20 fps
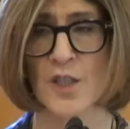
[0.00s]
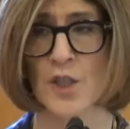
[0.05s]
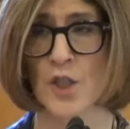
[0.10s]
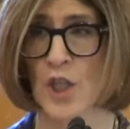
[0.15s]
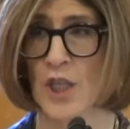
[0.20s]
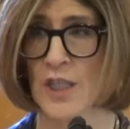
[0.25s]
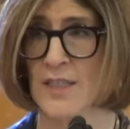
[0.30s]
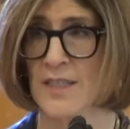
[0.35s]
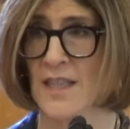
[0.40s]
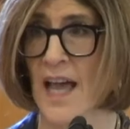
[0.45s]

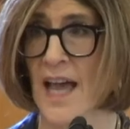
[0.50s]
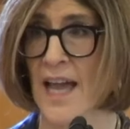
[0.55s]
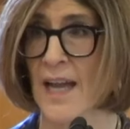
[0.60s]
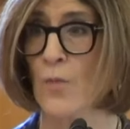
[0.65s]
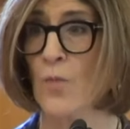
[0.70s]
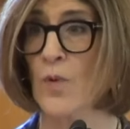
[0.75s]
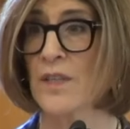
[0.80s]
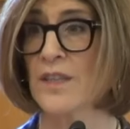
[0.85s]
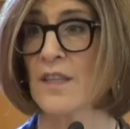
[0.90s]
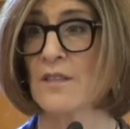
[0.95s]
looks like,
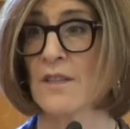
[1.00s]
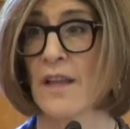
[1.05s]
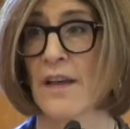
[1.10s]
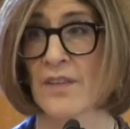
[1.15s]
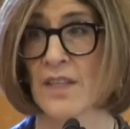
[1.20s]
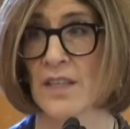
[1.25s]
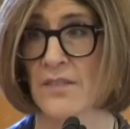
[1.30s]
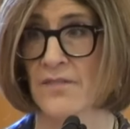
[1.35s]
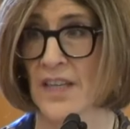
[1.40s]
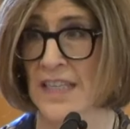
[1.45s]
what the
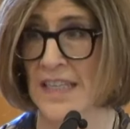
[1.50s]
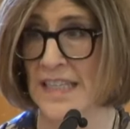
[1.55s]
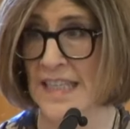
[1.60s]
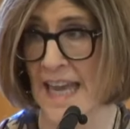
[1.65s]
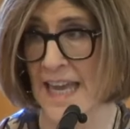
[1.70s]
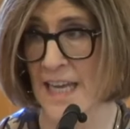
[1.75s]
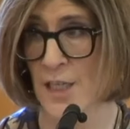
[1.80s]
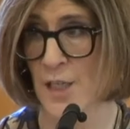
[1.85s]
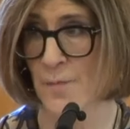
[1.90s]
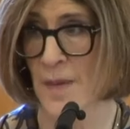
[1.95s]
level of
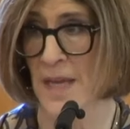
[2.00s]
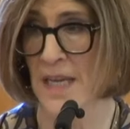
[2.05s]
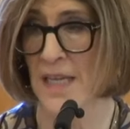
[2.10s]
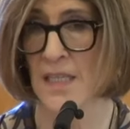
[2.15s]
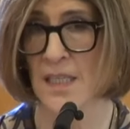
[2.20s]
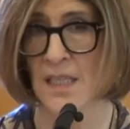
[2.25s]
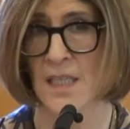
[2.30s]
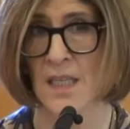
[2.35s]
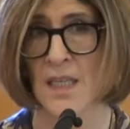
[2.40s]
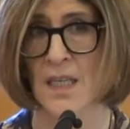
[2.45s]

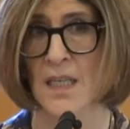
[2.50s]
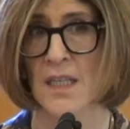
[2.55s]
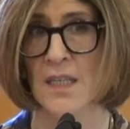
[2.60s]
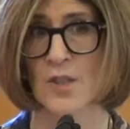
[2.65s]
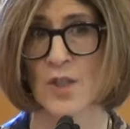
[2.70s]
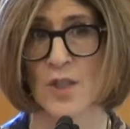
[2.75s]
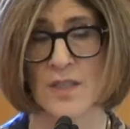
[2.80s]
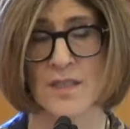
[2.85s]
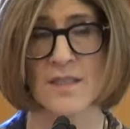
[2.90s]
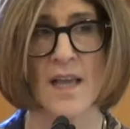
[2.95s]
engagement
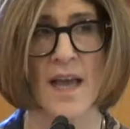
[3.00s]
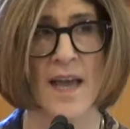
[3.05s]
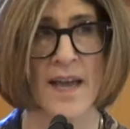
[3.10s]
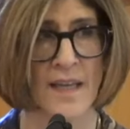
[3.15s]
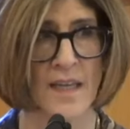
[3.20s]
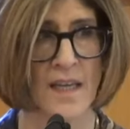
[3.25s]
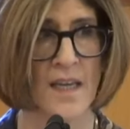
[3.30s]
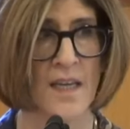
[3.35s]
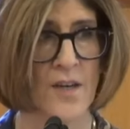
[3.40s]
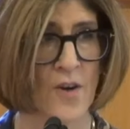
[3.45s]
looks
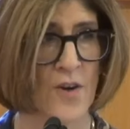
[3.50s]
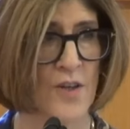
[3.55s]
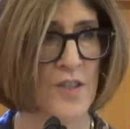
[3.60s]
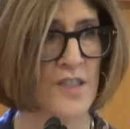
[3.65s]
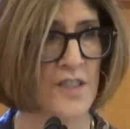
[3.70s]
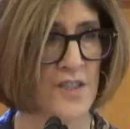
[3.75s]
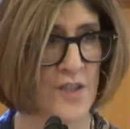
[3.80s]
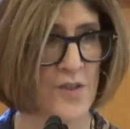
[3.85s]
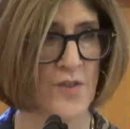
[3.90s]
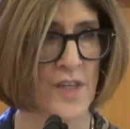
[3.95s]
like in our
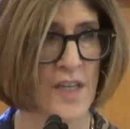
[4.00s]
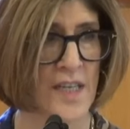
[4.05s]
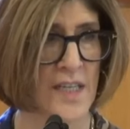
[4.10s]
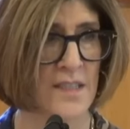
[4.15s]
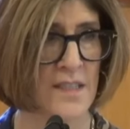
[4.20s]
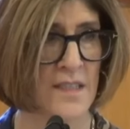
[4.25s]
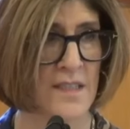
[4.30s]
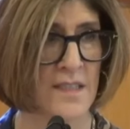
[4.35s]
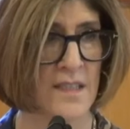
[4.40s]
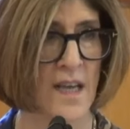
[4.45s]

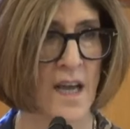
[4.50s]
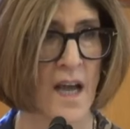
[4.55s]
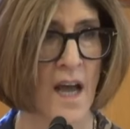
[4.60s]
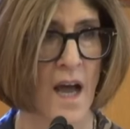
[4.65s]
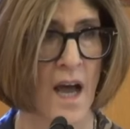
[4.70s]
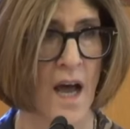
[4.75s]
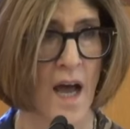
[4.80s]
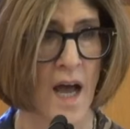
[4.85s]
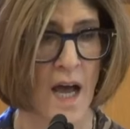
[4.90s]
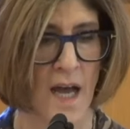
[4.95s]
students,
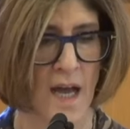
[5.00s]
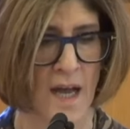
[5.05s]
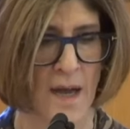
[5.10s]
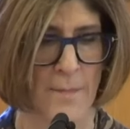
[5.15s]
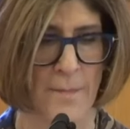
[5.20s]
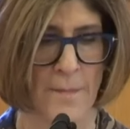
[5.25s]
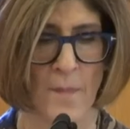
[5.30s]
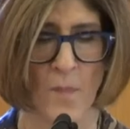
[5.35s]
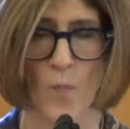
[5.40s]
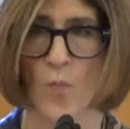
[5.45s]

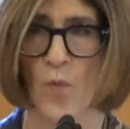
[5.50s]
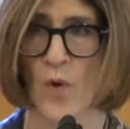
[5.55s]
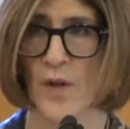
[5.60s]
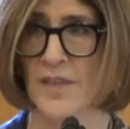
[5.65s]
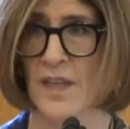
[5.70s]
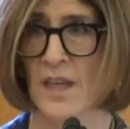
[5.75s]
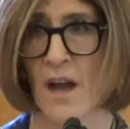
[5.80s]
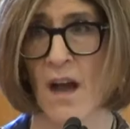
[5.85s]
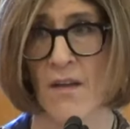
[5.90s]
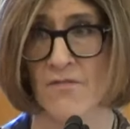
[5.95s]
um, what the
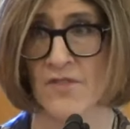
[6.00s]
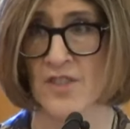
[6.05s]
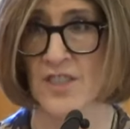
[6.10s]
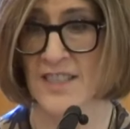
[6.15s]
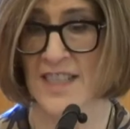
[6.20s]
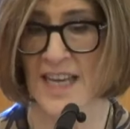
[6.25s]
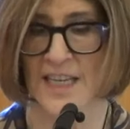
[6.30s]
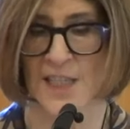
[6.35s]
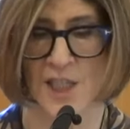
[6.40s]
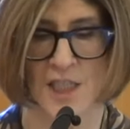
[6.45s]

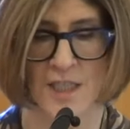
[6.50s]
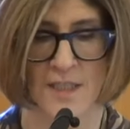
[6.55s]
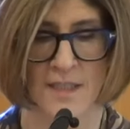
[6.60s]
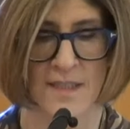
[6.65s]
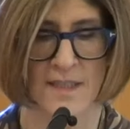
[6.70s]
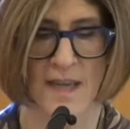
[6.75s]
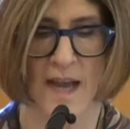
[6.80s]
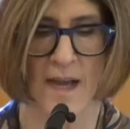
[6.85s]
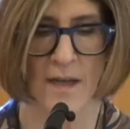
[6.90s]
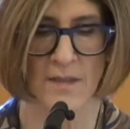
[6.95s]
conversation
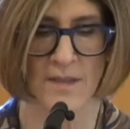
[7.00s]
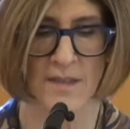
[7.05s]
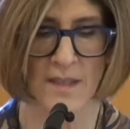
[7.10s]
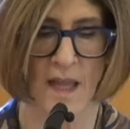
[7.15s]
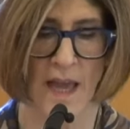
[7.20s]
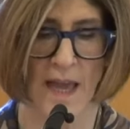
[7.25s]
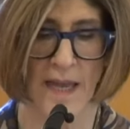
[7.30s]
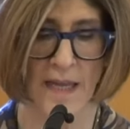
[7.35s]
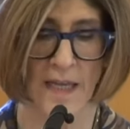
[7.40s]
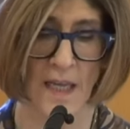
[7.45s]
sounds
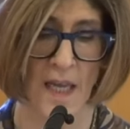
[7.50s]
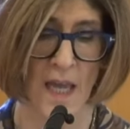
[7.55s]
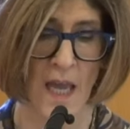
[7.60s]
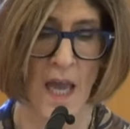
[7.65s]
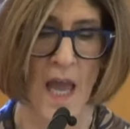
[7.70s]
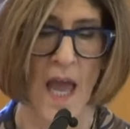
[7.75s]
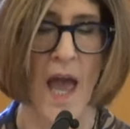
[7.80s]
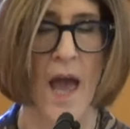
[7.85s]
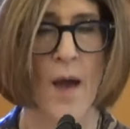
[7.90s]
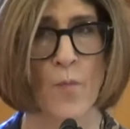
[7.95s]
like,
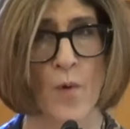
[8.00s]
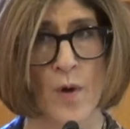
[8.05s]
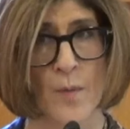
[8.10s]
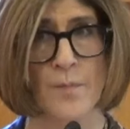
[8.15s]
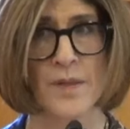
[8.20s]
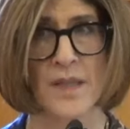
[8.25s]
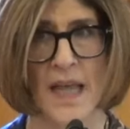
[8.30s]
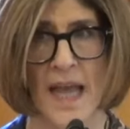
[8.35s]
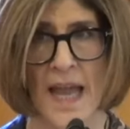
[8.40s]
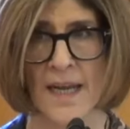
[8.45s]
and we're
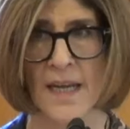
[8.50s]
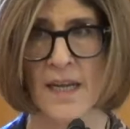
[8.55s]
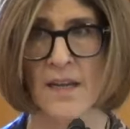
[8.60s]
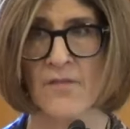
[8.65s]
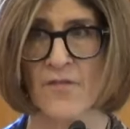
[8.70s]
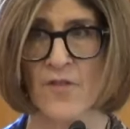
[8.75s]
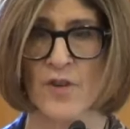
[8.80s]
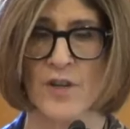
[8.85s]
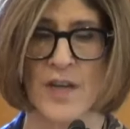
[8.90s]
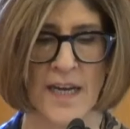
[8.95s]
planning
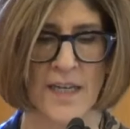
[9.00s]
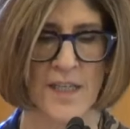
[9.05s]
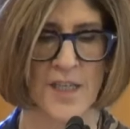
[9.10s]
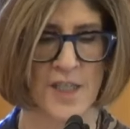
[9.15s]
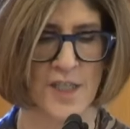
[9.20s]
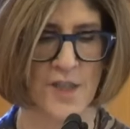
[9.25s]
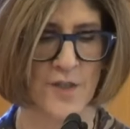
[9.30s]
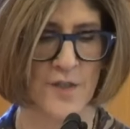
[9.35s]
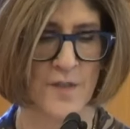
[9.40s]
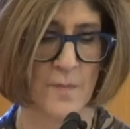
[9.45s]
for next
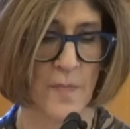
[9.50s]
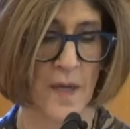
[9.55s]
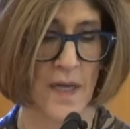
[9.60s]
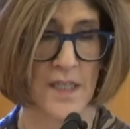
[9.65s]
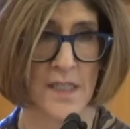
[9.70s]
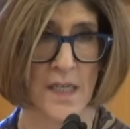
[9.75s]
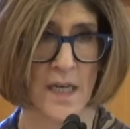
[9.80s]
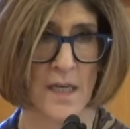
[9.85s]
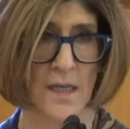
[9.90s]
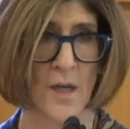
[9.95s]
year's
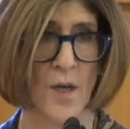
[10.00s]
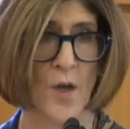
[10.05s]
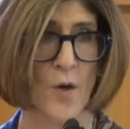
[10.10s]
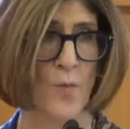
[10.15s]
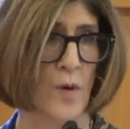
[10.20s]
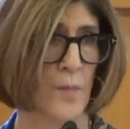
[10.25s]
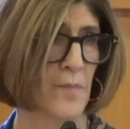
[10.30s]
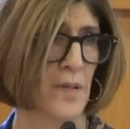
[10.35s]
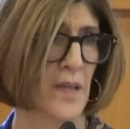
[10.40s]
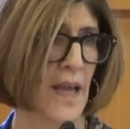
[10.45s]
budget.
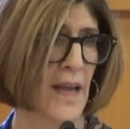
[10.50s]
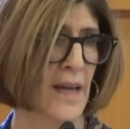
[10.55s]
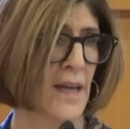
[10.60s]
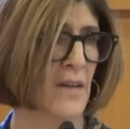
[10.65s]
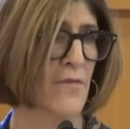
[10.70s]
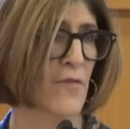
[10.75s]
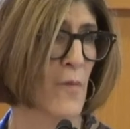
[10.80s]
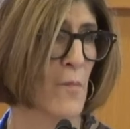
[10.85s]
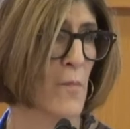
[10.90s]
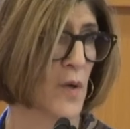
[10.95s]
We're planning
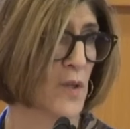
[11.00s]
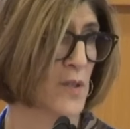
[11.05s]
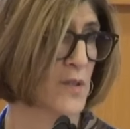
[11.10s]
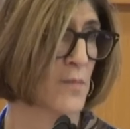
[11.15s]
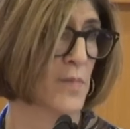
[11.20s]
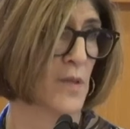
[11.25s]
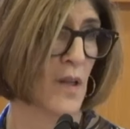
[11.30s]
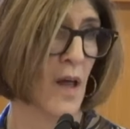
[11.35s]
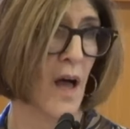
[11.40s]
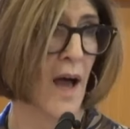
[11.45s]
for
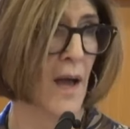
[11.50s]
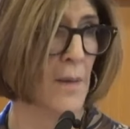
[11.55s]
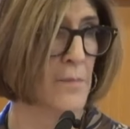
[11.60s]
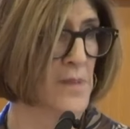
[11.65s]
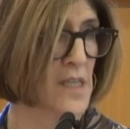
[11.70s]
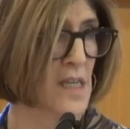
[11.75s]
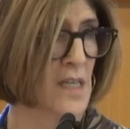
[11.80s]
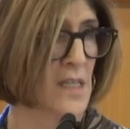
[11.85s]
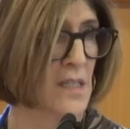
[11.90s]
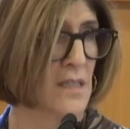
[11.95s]
multiple
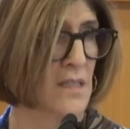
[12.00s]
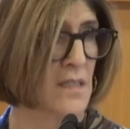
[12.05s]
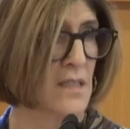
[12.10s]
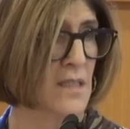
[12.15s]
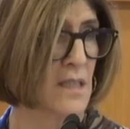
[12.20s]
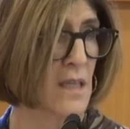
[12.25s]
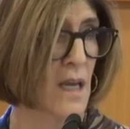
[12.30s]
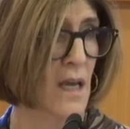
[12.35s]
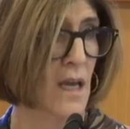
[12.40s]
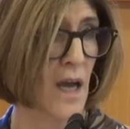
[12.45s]
options
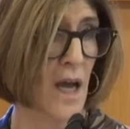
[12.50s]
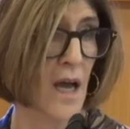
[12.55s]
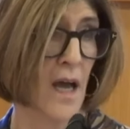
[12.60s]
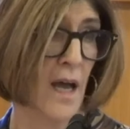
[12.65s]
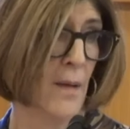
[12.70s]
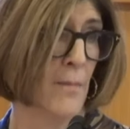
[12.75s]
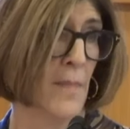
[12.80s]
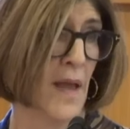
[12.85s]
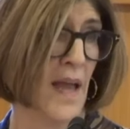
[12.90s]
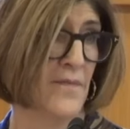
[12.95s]

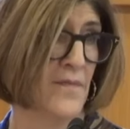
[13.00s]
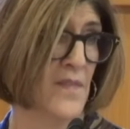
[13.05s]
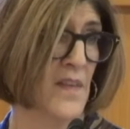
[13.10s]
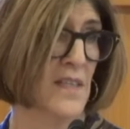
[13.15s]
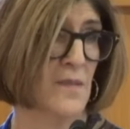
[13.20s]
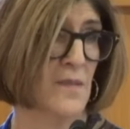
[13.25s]
um, at this